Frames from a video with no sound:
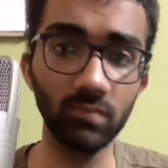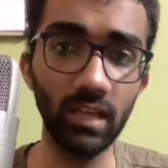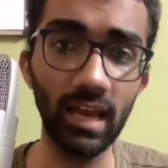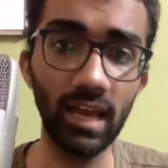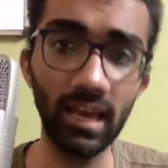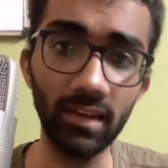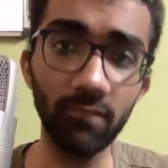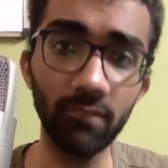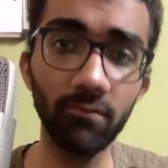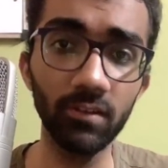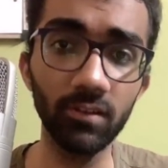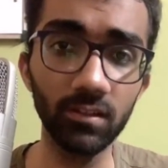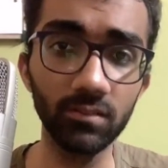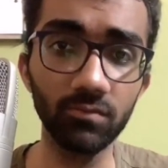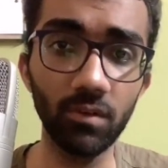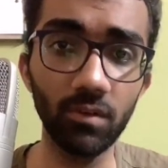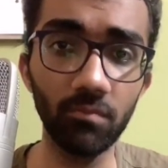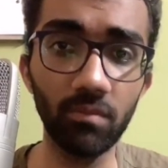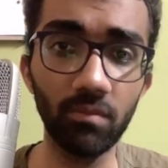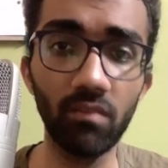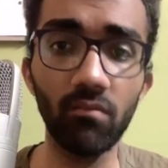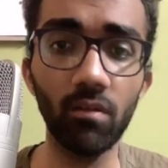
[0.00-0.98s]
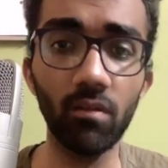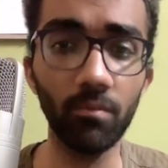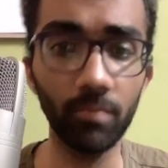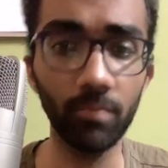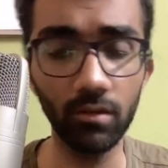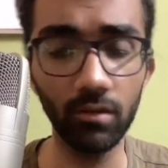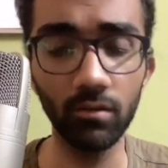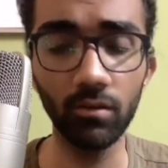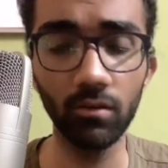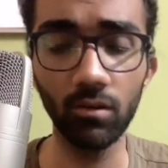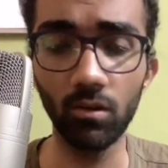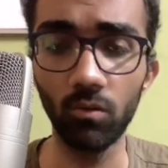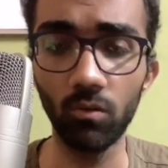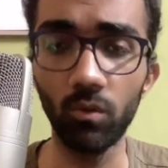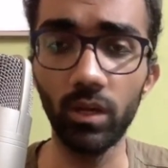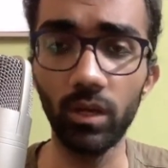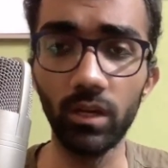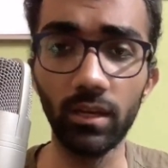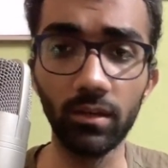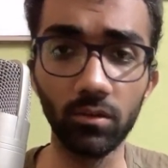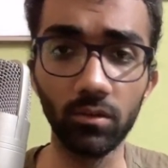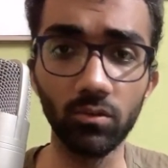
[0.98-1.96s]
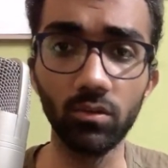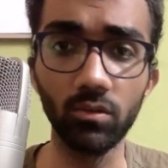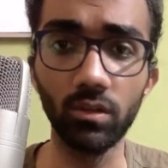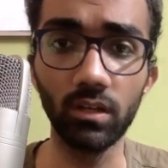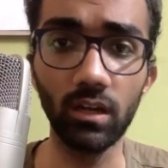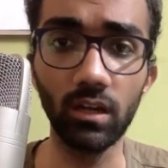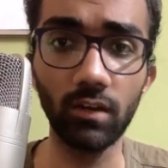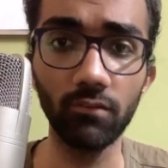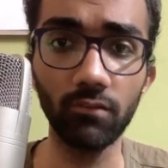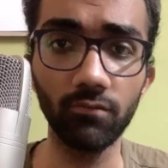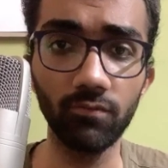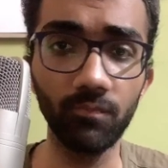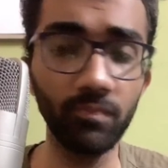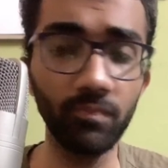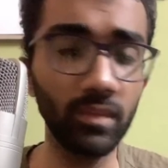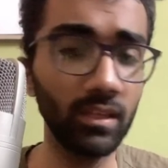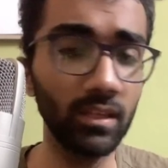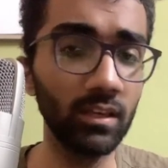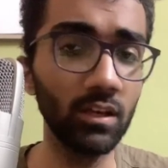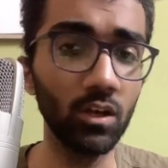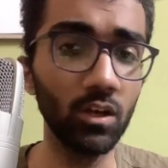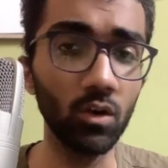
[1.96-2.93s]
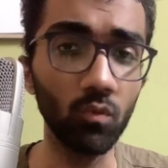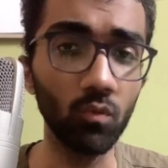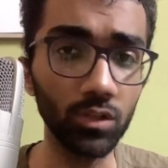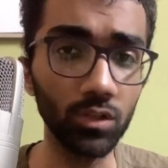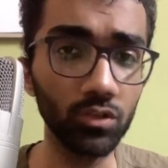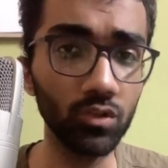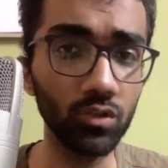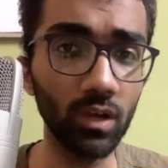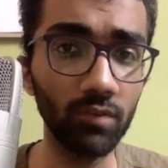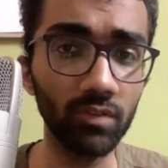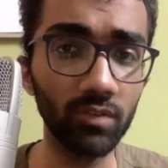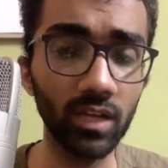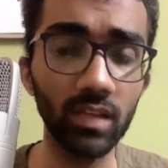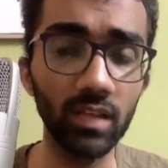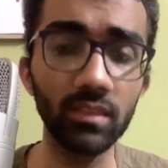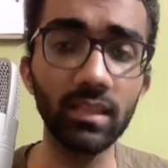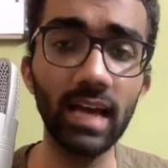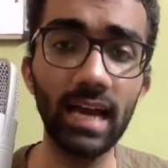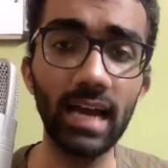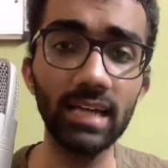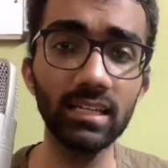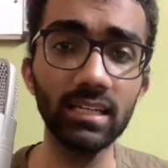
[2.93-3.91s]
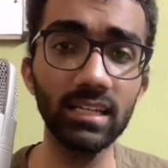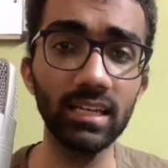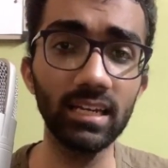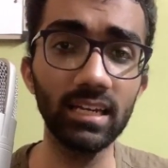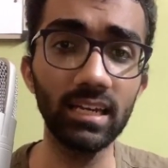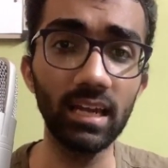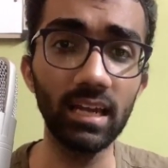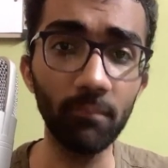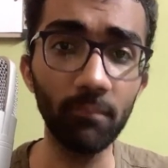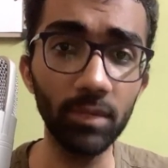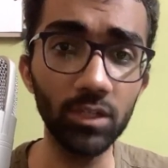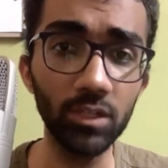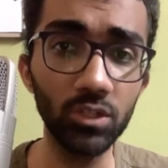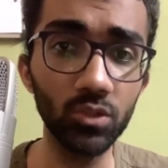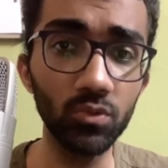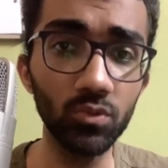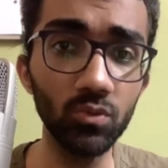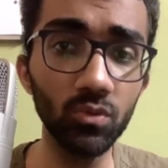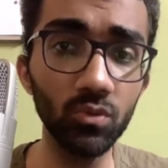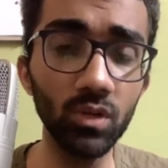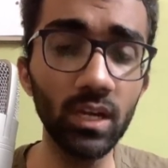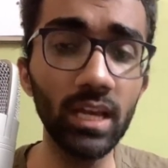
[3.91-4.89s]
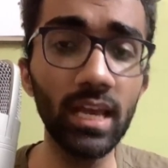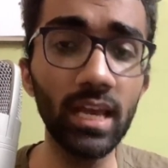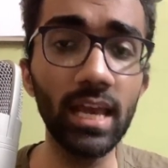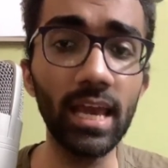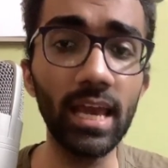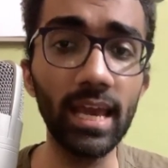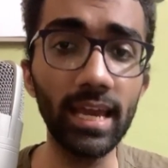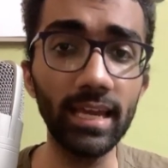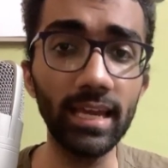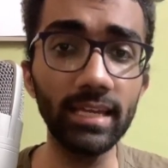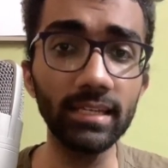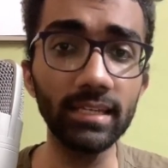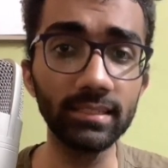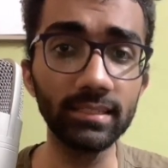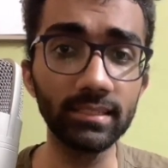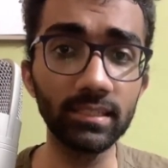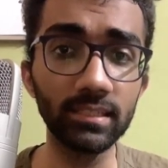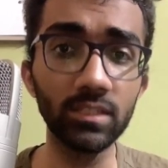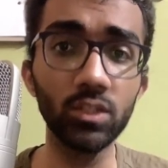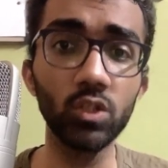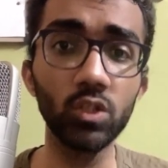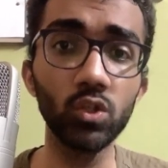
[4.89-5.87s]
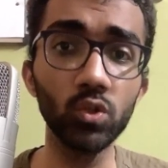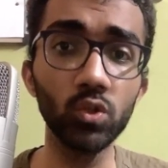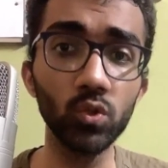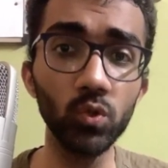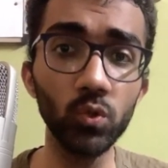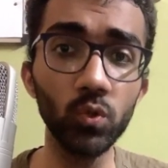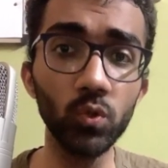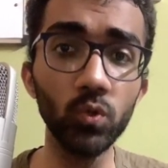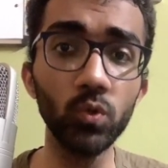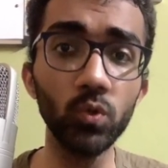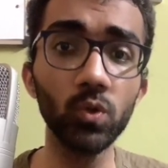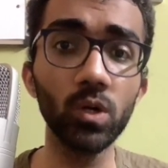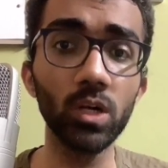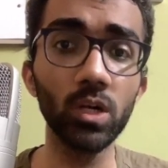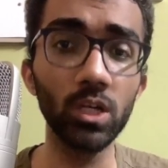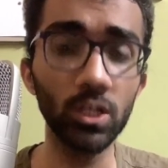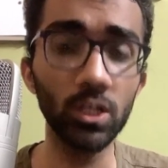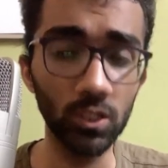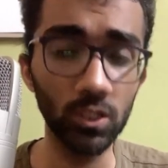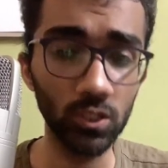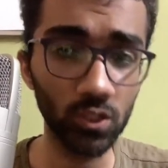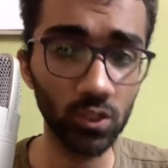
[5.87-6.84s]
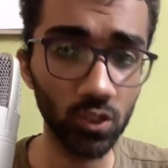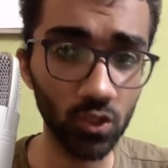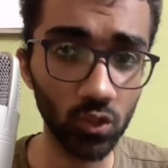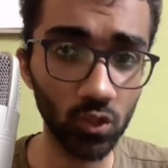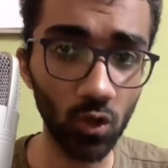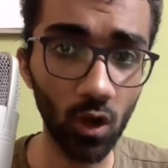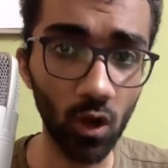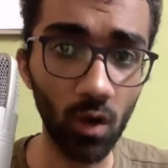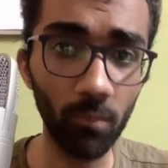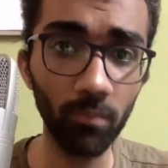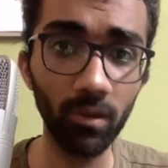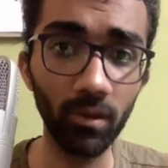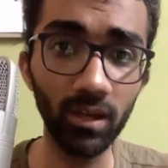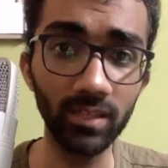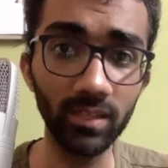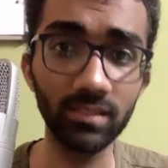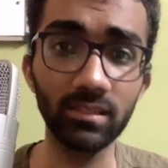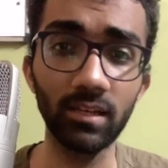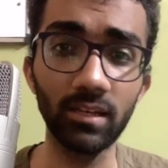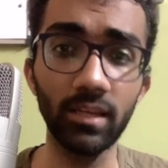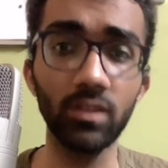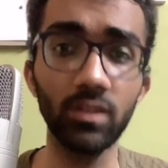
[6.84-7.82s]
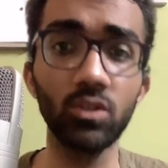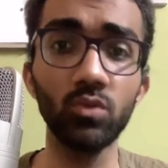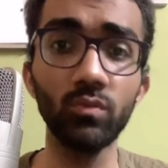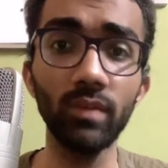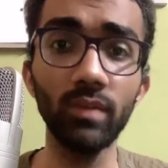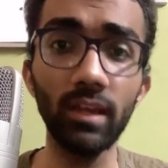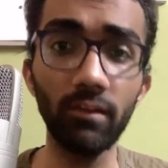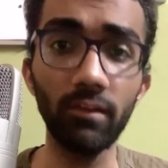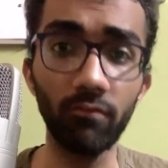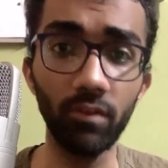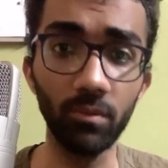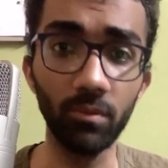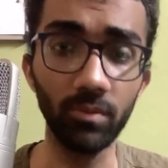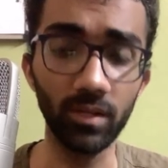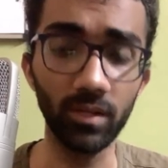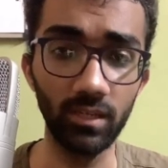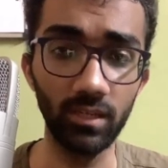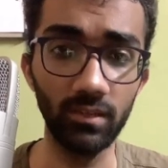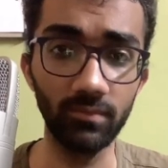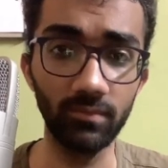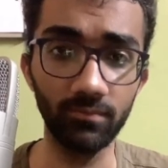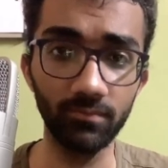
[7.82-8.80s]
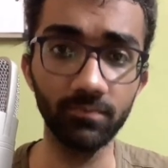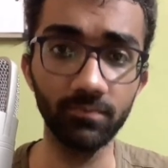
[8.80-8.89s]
And if it is web development, well then good enough. Once you have done that, number two is to stop listening to everybody.